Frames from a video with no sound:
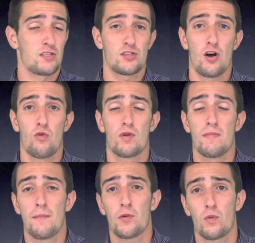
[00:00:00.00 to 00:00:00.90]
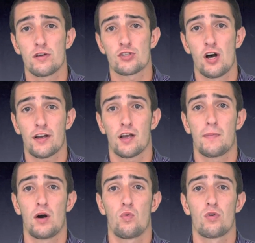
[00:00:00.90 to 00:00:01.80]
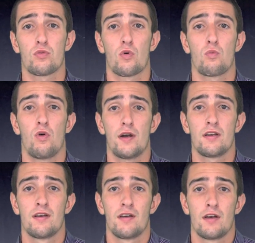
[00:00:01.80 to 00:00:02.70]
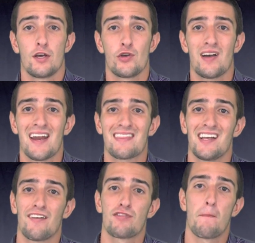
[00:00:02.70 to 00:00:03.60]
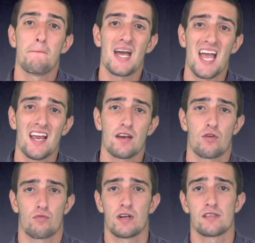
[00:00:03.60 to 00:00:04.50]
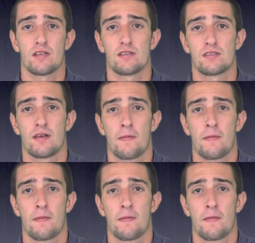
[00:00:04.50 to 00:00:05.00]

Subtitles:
So remember, when you're talking about World War I, you got to think of the main reasons.